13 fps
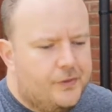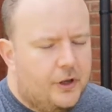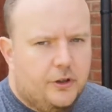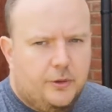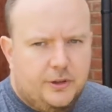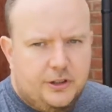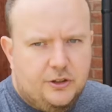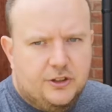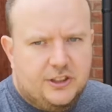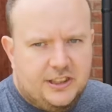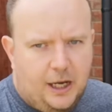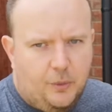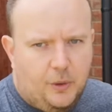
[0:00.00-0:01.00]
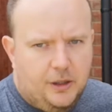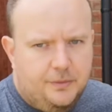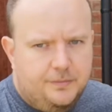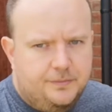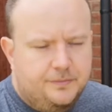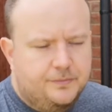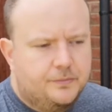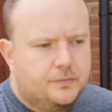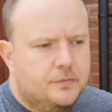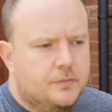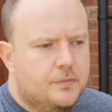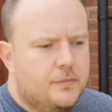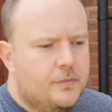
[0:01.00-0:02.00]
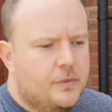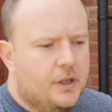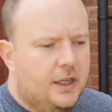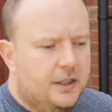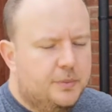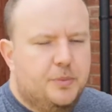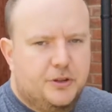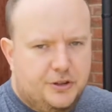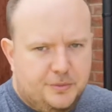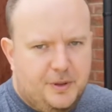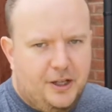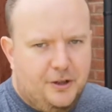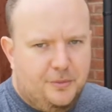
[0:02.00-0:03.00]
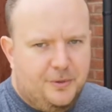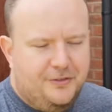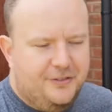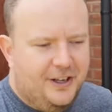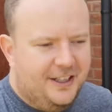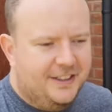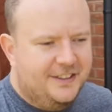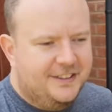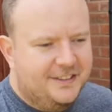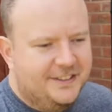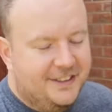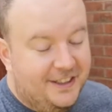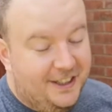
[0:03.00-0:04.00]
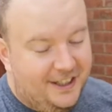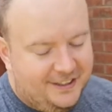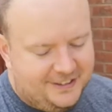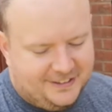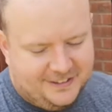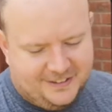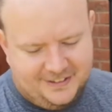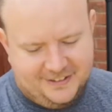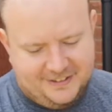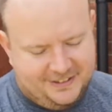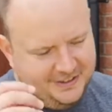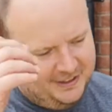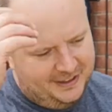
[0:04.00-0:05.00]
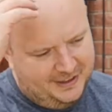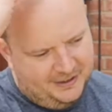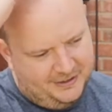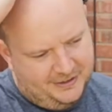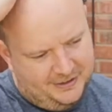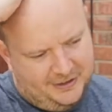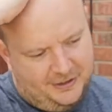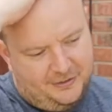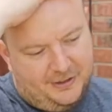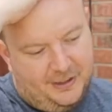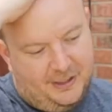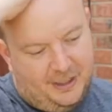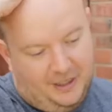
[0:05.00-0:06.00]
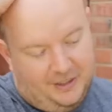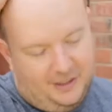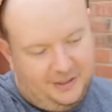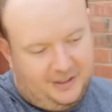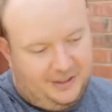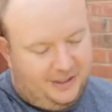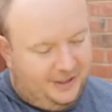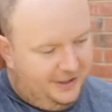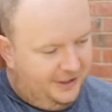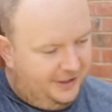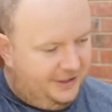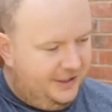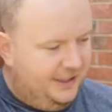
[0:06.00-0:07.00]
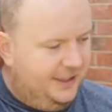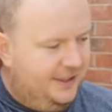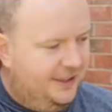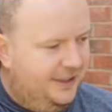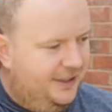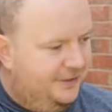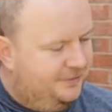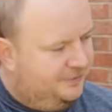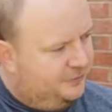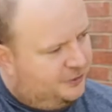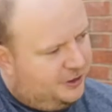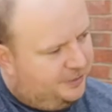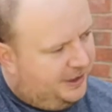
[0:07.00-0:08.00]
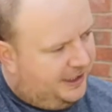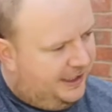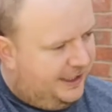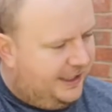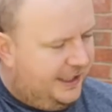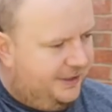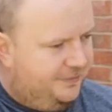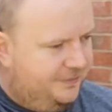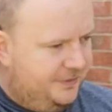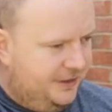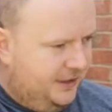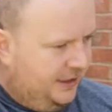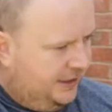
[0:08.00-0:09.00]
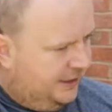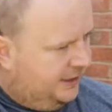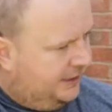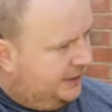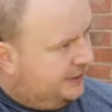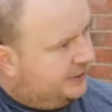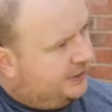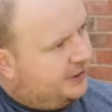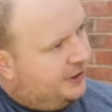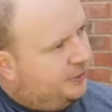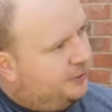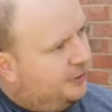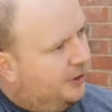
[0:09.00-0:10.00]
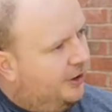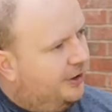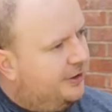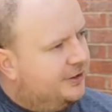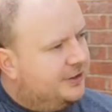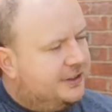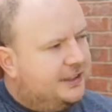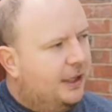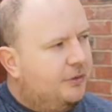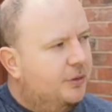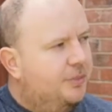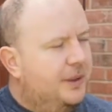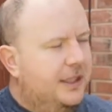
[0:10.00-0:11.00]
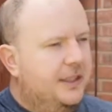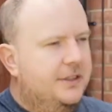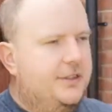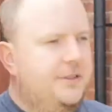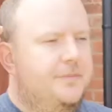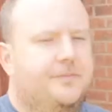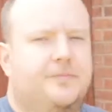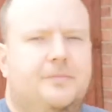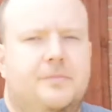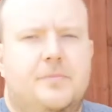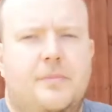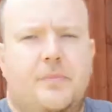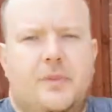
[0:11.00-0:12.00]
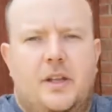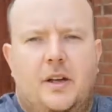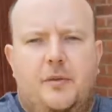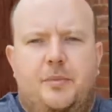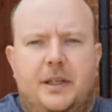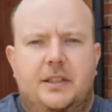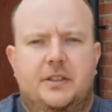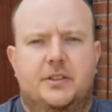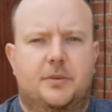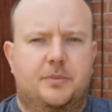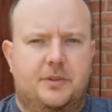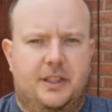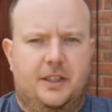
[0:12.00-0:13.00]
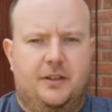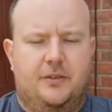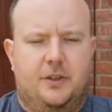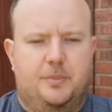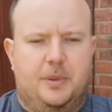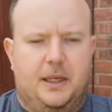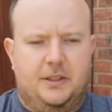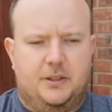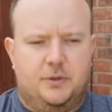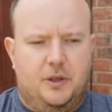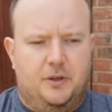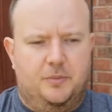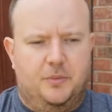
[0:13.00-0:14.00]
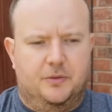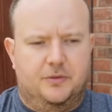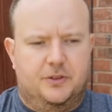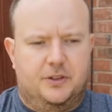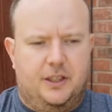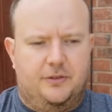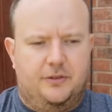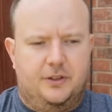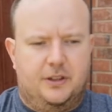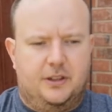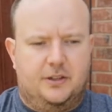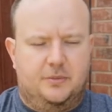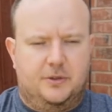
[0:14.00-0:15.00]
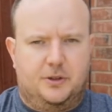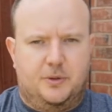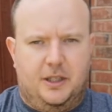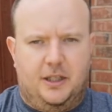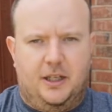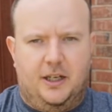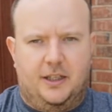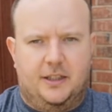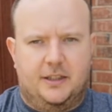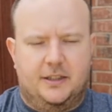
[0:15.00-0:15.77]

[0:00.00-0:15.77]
Although it's not sour, it's put a smile on my face. It has. So I like it. Would I buy it again? Do you know what? Sour beers have been something over the past 12 months that I've really come to quite like.